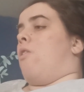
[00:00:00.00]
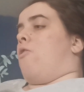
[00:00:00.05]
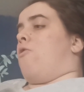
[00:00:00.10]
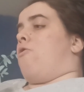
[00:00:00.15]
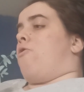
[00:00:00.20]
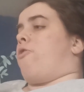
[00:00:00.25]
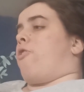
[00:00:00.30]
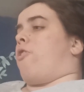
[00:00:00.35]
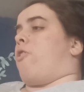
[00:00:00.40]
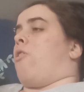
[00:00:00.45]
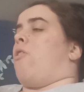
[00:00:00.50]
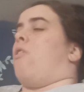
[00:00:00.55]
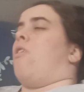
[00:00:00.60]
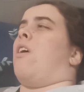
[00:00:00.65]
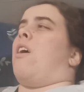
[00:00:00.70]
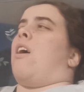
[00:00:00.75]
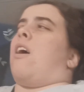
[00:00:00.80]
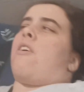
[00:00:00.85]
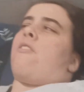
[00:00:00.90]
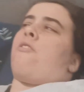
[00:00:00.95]
Also,
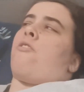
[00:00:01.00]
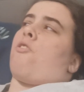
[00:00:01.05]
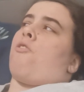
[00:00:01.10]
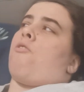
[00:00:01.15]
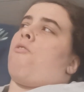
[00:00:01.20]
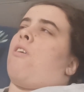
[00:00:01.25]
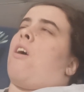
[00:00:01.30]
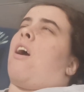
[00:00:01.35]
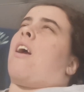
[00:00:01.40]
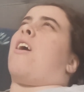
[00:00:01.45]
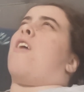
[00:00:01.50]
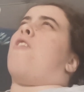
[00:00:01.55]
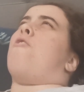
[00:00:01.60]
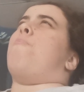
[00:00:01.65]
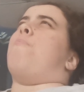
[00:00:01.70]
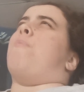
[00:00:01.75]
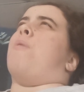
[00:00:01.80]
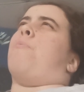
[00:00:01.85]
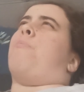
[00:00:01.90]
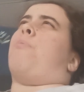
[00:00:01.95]
I
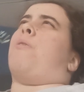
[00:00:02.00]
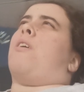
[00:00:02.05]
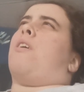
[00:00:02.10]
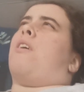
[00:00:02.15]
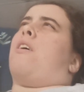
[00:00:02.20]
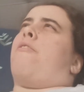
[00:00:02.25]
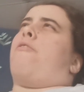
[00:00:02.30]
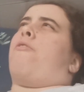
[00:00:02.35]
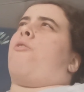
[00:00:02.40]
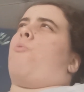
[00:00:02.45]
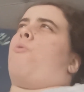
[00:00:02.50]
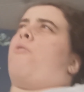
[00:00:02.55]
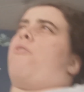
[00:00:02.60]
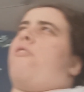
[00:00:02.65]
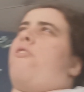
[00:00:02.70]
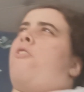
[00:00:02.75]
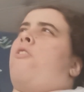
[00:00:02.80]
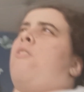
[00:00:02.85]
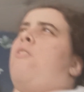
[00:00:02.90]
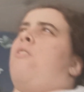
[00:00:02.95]
can't remember if it
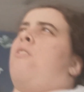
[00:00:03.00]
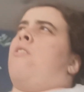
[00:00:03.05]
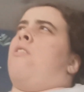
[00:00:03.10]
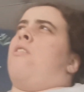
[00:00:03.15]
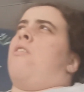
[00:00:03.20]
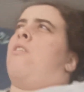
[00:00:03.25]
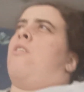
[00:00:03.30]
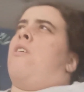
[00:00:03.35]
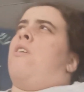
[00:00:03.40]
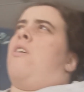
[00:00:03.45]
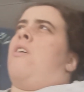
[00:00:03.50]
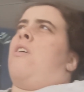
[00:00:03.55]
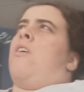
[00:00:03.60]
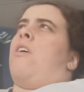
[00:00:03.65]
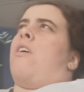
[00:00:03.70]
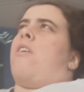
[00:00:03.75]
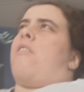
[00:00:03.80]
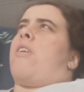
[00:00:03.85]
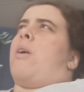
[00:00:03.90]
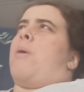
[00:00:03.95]
was
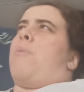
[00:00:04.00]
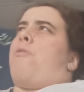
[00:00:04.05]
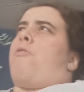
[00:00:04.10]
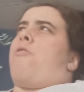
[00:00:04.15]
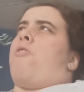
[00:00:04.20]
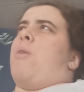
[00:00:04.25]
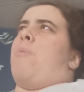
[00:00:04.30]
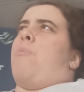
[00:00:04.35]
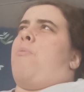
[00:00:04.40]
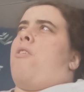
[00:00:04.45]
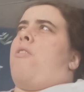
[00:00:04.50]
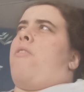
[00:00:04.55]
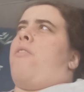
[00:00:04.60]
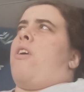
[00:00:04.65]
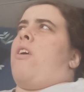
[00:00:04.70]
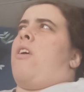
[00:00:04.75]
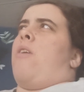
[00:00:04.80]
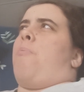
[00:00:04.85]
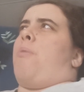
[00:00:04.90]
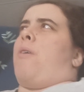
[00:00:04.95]
established in the
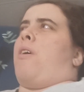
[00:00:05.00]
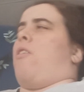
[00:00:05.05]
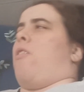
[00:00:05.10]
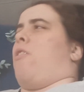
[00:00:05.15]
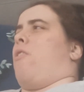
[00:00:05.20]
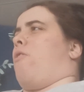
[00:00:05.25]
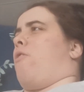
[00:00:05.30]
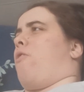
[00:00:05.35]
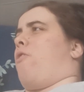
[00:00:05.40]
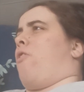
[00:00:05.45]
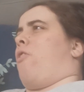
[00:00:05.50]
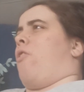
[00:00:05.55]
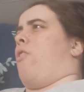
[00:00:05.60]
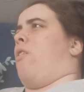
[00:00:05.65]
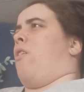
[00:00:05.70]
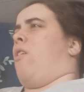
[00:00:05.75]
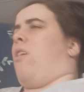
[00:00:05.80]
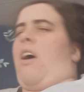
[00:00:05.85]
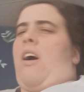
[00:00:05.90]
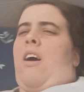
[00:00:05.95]
movie
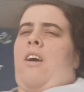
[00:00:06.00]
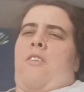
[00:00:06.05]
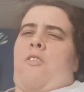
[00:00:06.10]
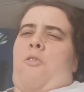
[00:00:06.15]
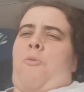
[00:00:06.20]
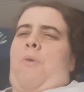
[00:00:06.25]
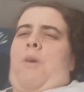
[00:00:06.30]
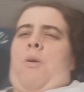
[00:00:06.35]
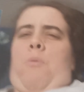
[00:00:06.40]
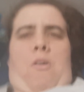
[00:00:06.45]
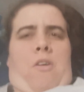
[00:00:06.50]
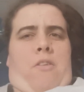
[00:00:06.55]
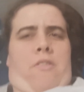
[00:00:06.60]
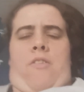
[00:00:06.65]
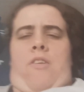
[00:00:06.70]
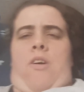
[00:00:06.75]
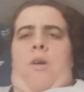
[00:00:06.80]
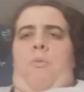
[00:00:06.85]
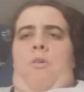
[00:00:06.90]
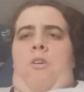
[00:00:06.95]
because it's been a while
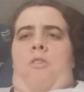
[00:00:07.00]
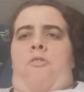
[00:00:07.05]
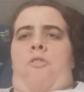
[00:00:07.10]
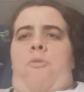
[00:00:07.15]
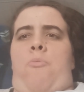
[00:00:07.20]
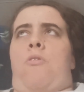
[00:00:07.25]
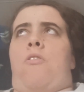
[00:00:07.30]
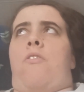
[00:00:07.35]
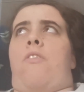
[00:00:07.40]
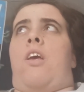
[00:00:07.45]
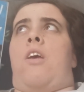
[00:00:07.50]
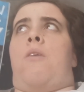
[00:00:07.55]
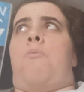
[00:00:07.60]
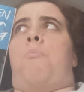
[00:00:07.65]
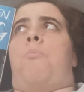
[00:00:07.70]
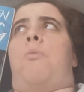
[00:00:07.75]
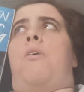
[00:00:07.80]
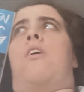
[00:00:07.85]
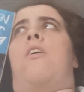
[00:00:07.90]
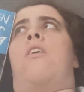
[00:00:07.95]
since I watched this
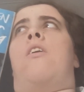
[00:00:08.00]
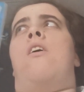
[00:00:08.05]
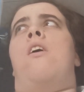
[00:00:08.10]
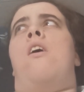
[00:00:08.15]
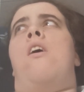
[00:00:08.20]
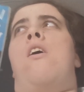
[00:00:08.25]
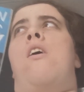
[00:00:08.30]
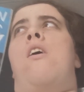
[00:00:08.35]
movie, but